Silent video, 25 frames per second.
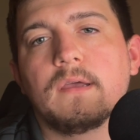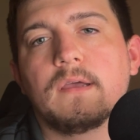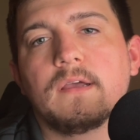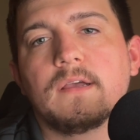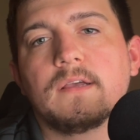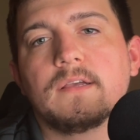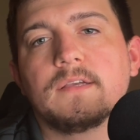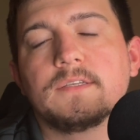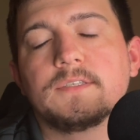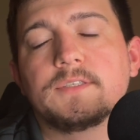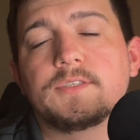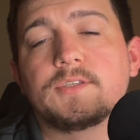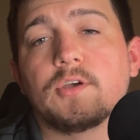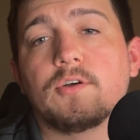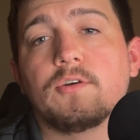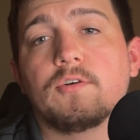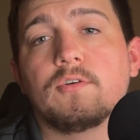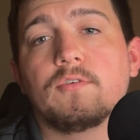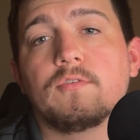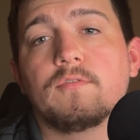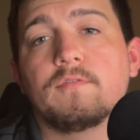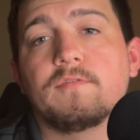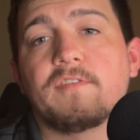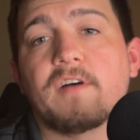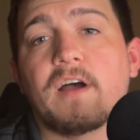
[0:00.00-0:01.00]

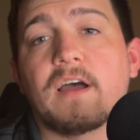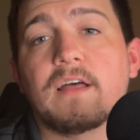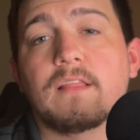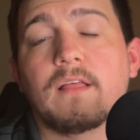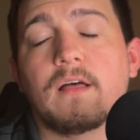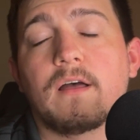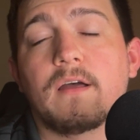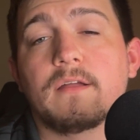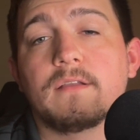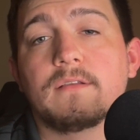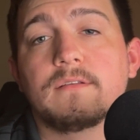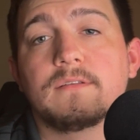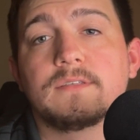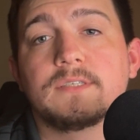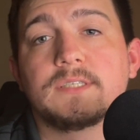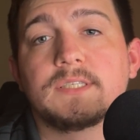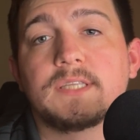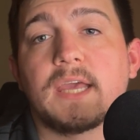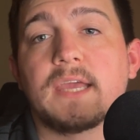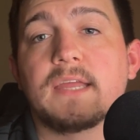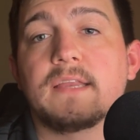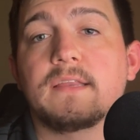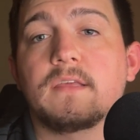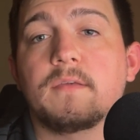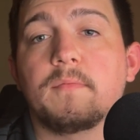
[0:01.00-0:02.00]
So Philon
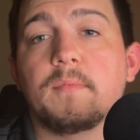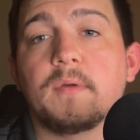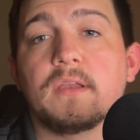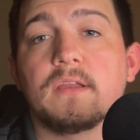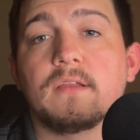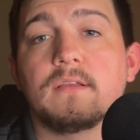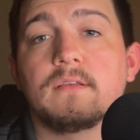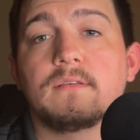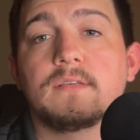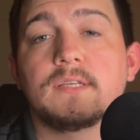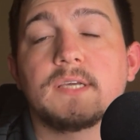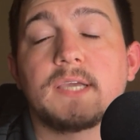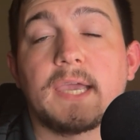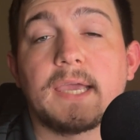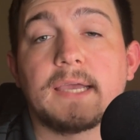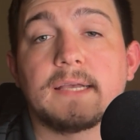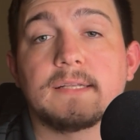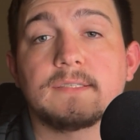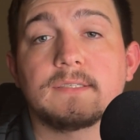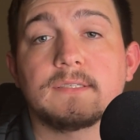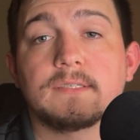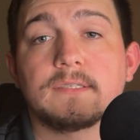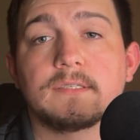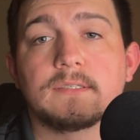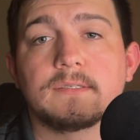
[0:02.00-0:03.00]
stayed committed to
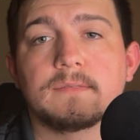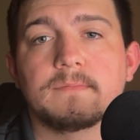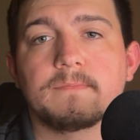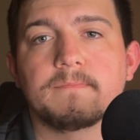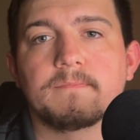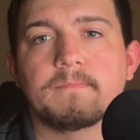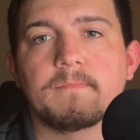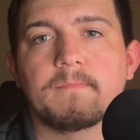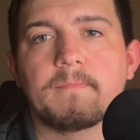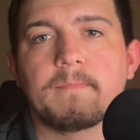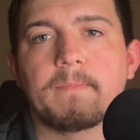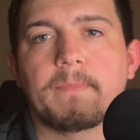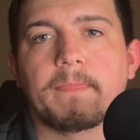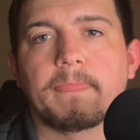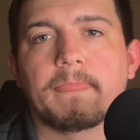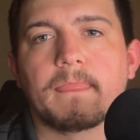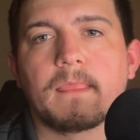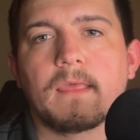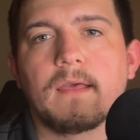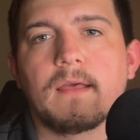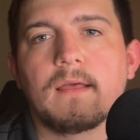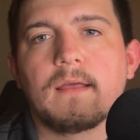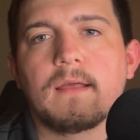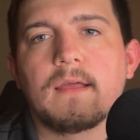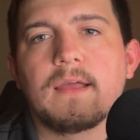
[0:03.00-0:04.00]
Kansas.
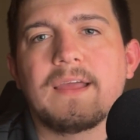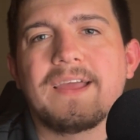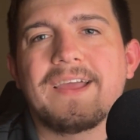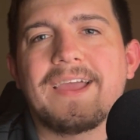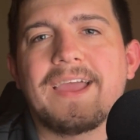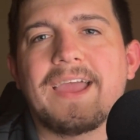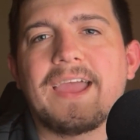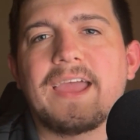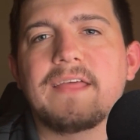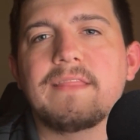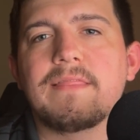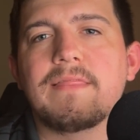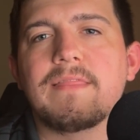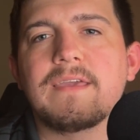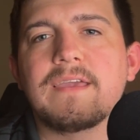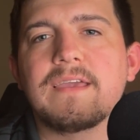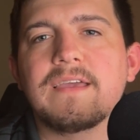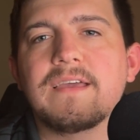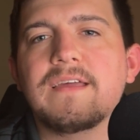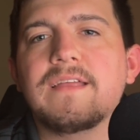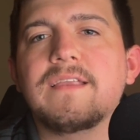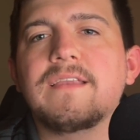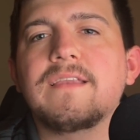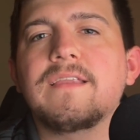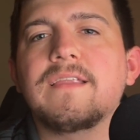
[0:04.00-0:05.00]
And
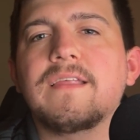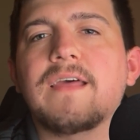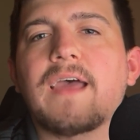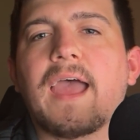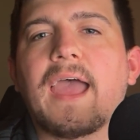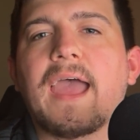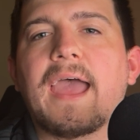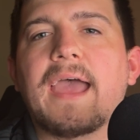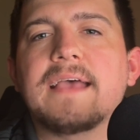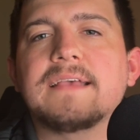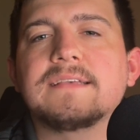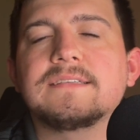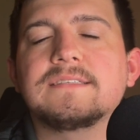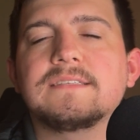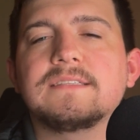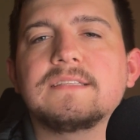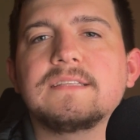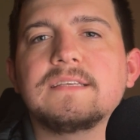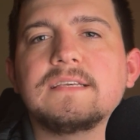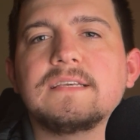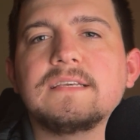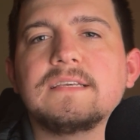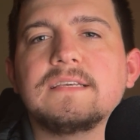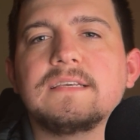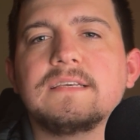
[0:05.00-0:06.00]
then as
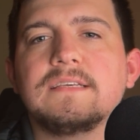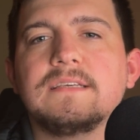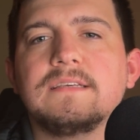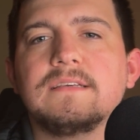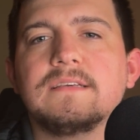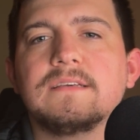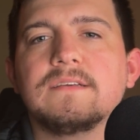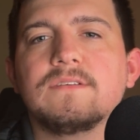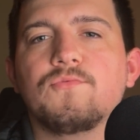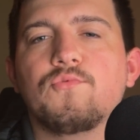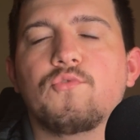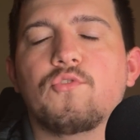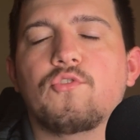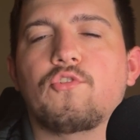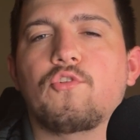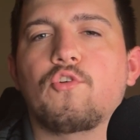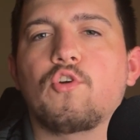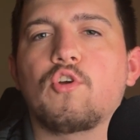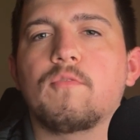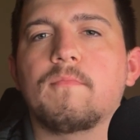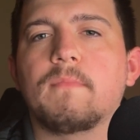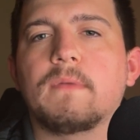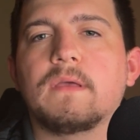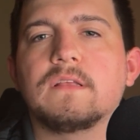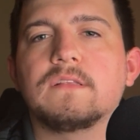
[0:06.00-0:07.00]
the
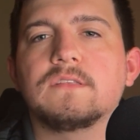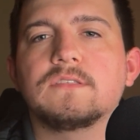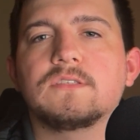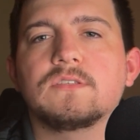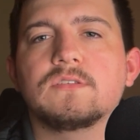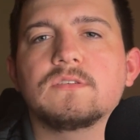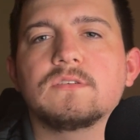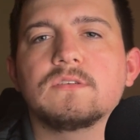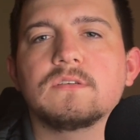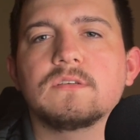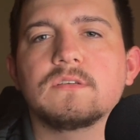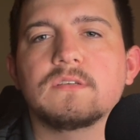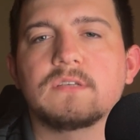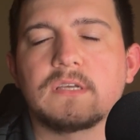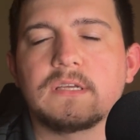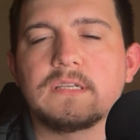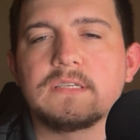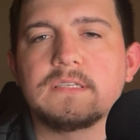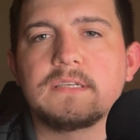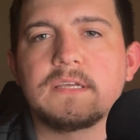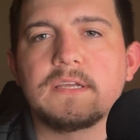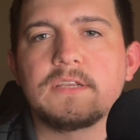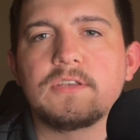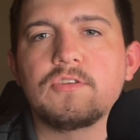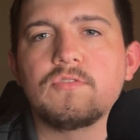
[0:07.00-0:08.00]
recruitments
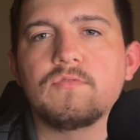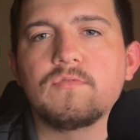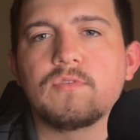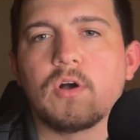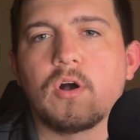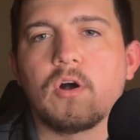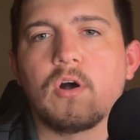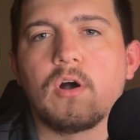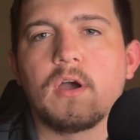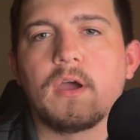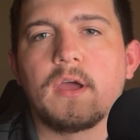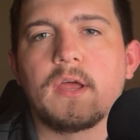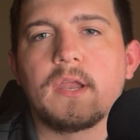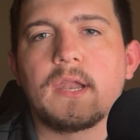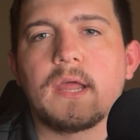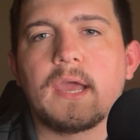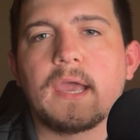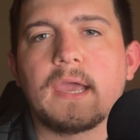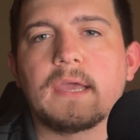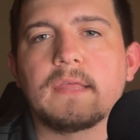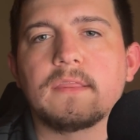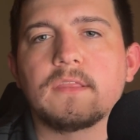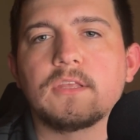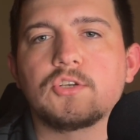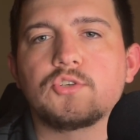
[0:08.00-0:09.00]
continued on
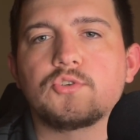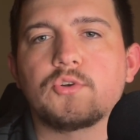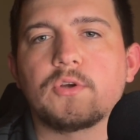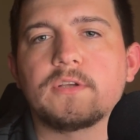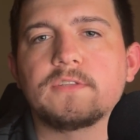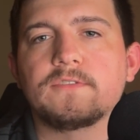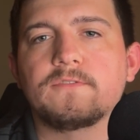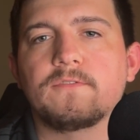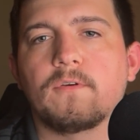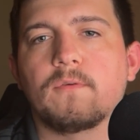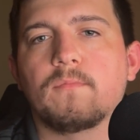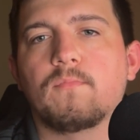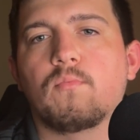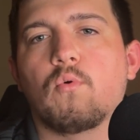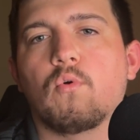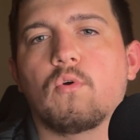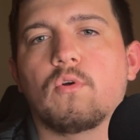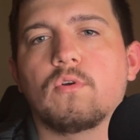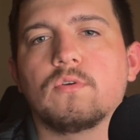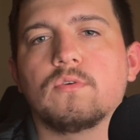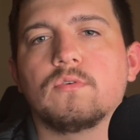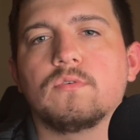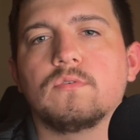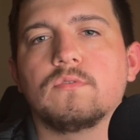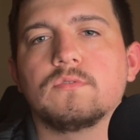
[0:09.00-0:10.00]
and the transfer
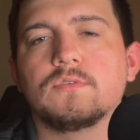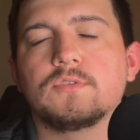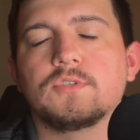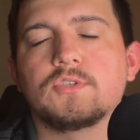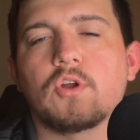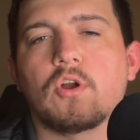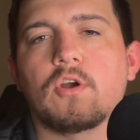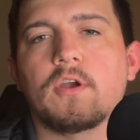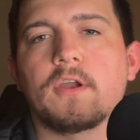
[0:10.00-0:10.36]
portal started